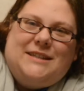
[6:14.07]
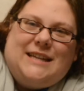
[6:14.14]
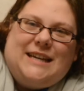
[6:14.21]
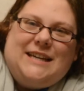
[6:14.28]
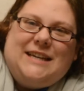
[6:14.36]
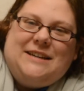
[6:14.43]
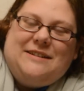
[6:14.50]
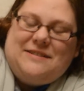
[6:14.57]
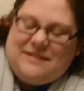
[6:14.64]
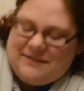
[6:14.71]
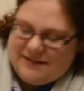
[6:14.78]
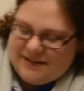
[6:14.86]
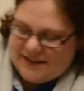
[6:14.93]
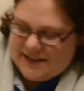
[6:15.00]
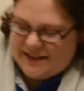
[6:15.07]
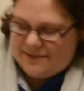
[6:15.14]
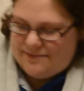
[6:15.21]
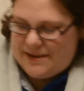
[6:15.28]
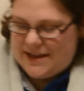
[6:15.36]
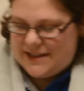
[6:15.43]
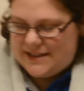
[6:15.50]
Thank you. He's
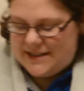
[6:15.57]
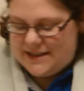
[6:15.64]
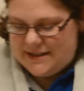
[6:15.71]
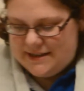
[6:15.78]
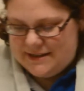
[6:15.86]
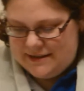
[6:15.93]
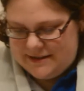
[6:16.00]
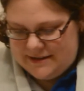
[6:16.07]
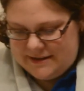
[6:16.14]
amazing.